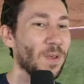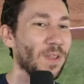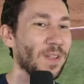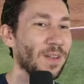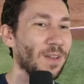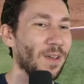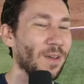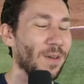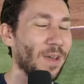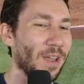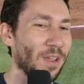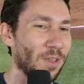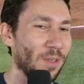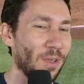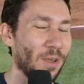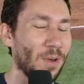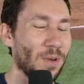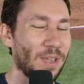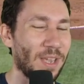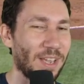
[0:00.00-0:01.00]
And, oh,
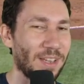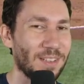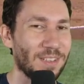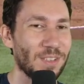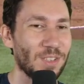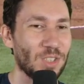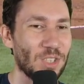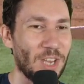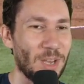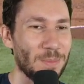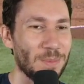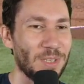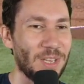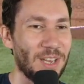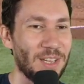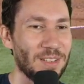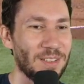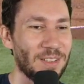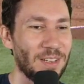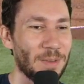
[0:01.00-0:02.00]
Aguilar, okay. Good job. You
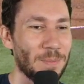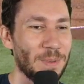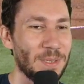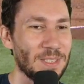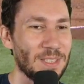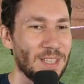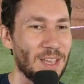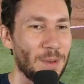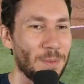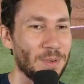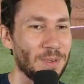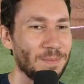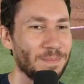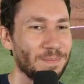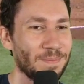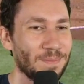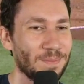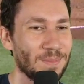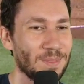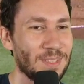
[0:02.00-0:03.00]
got, you got a piece of that one.
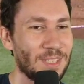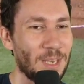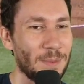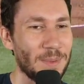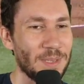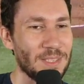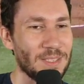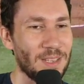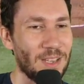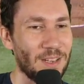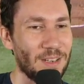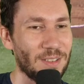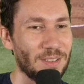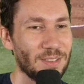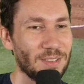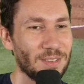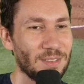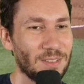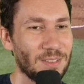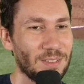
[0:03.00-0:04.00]
It's got to be a slider.
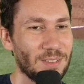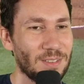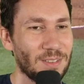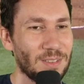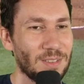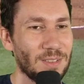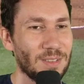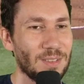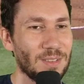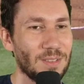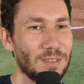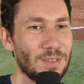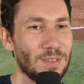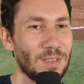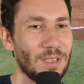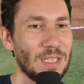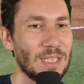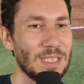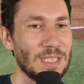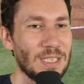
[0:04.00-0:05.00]

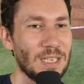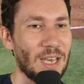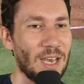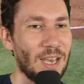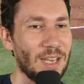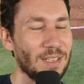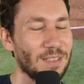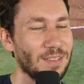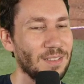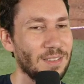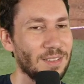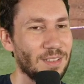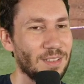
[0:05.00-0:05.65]
He did not. He did